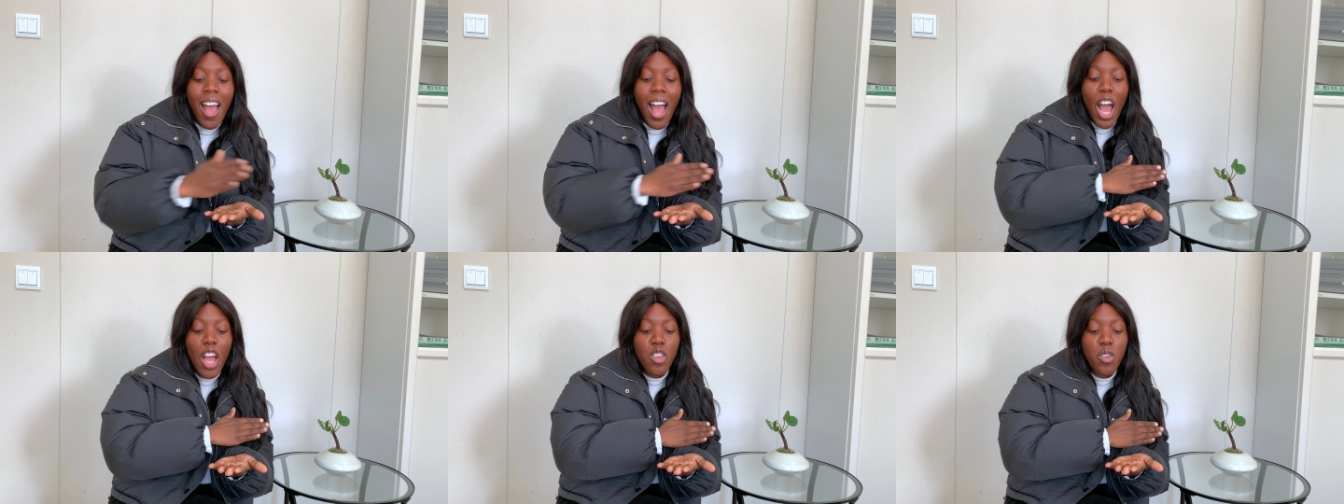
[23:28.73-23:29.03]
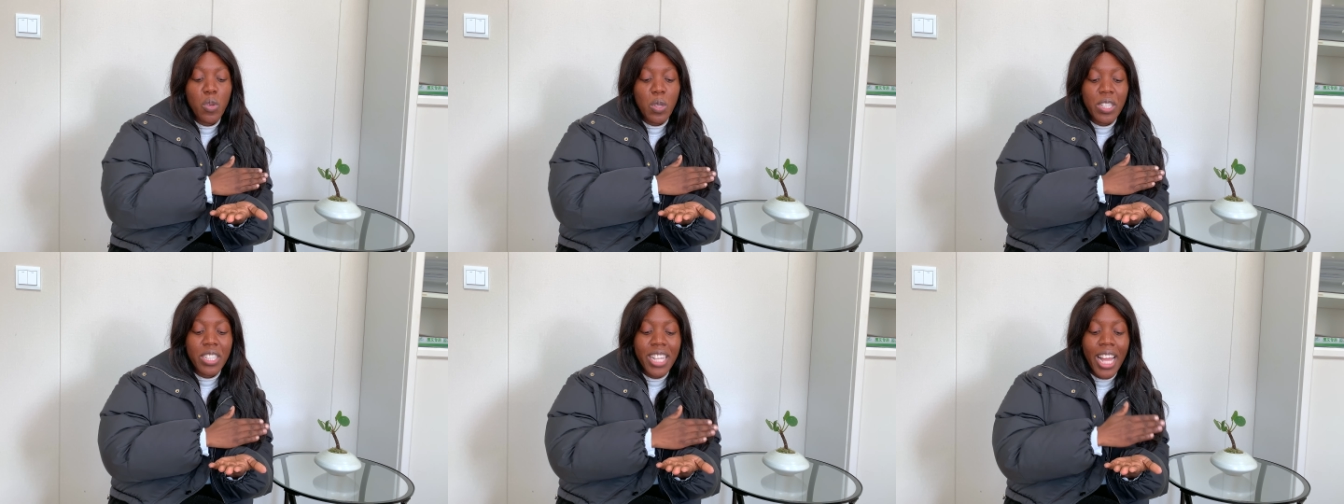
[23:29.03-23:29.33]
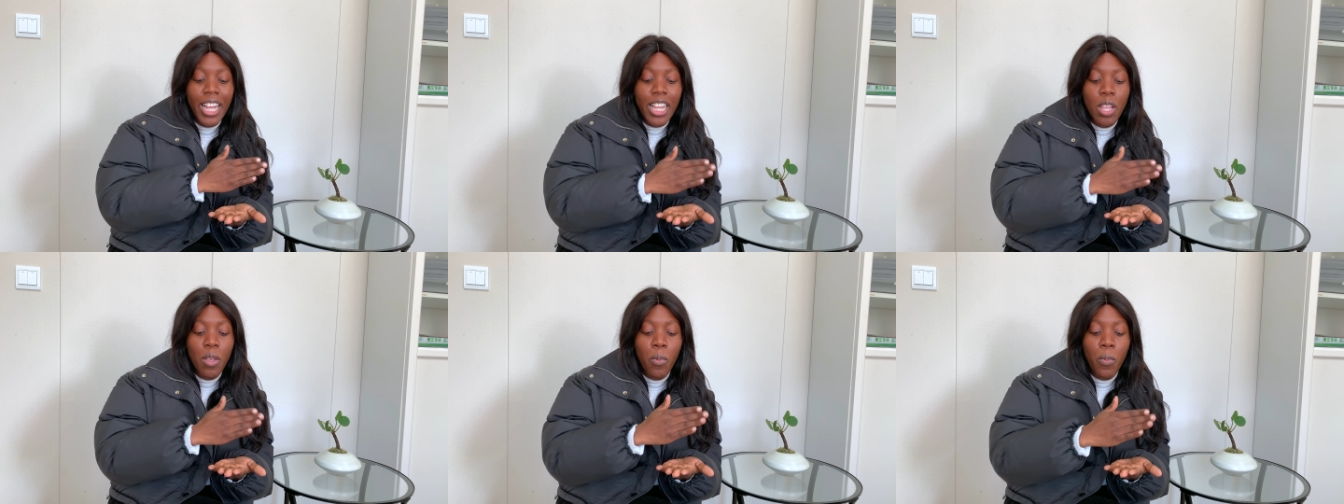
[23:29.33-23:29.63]
I knew
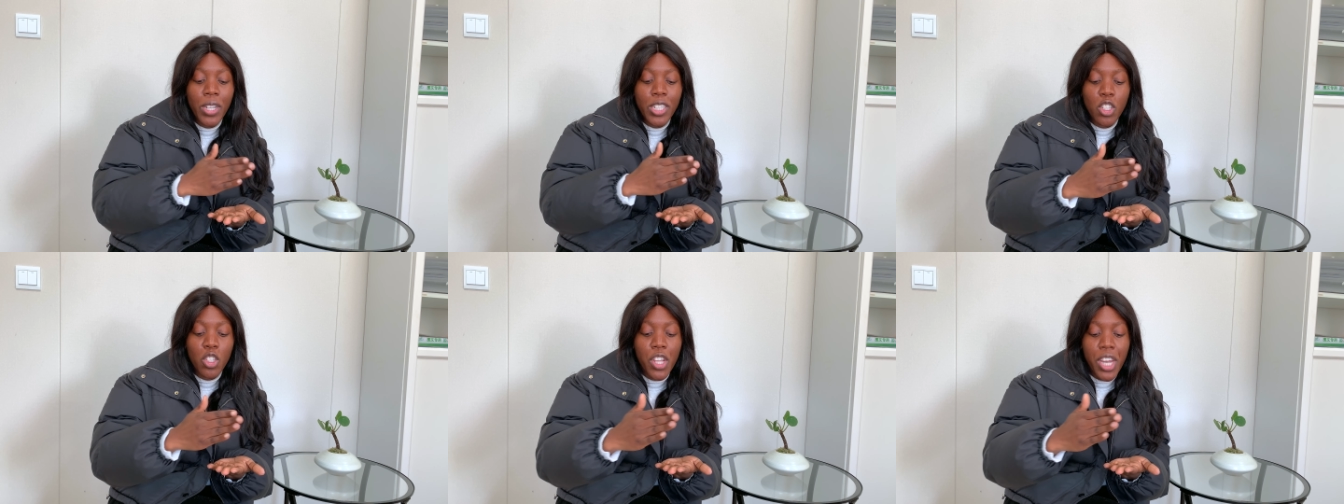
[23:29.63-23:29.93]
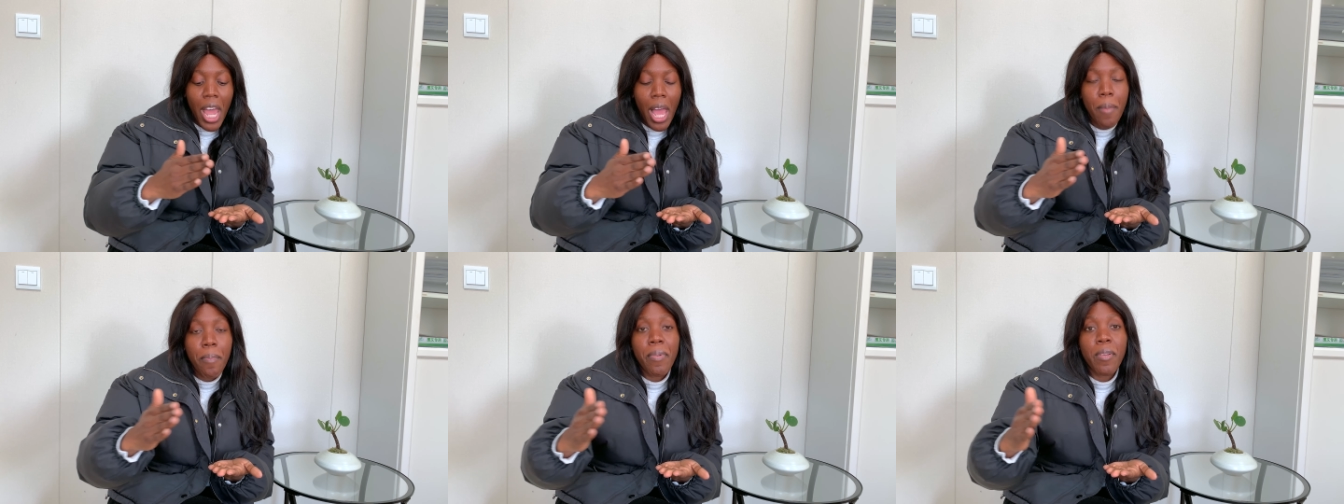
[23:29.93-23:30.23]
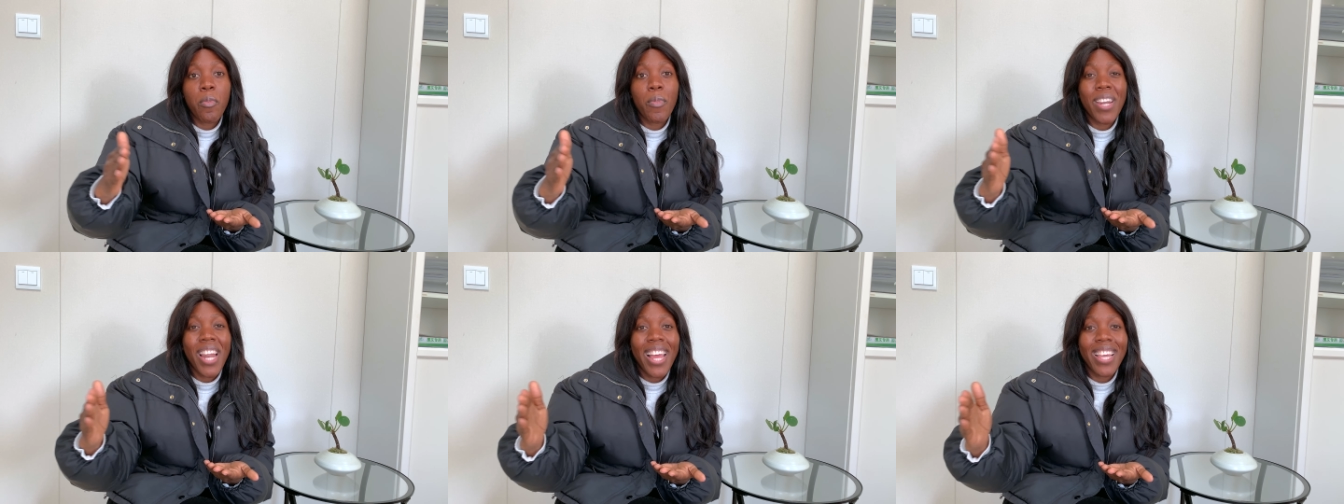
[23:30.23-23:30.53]
exactly what's going to
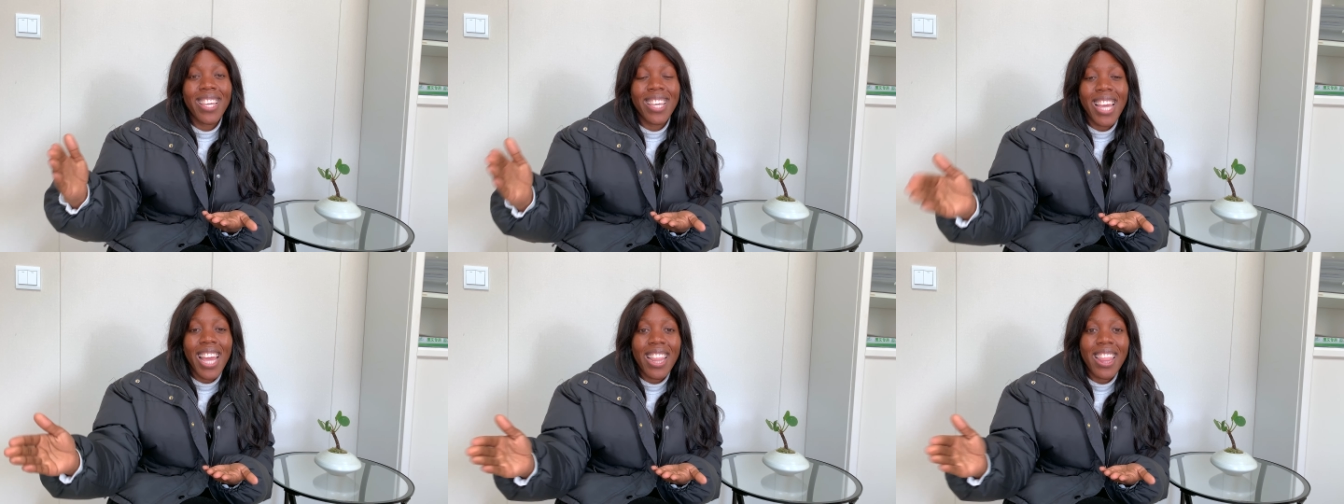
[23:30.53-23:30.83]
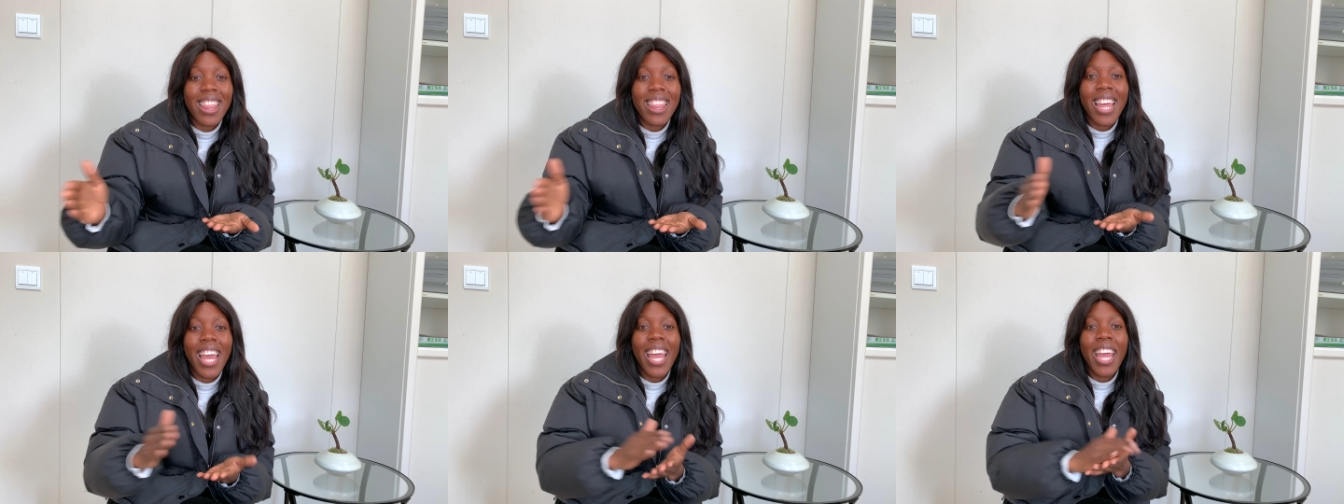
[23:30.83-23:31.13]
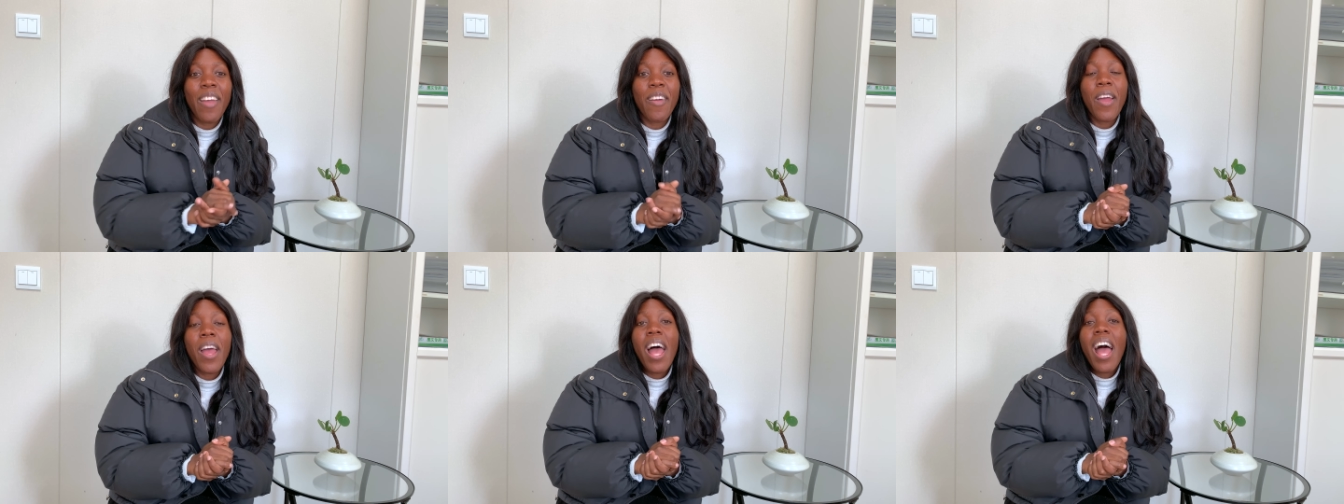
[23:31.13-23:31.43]
happen when I get there.